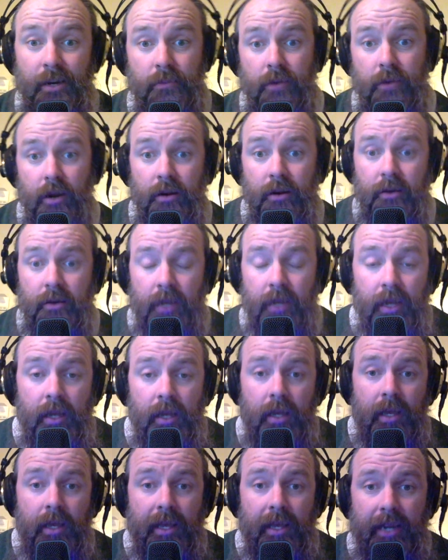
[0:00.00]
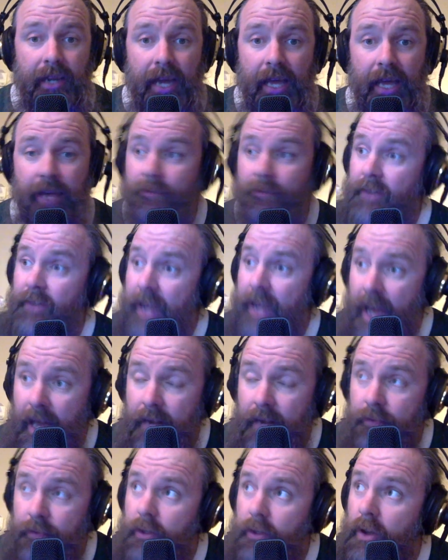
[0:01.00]
bro. And I have
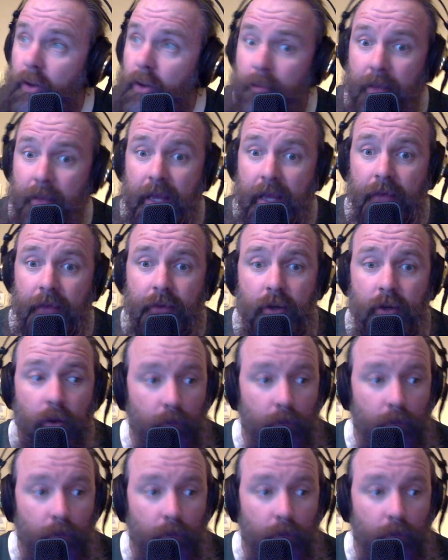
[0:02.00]
not, if you know me, if you know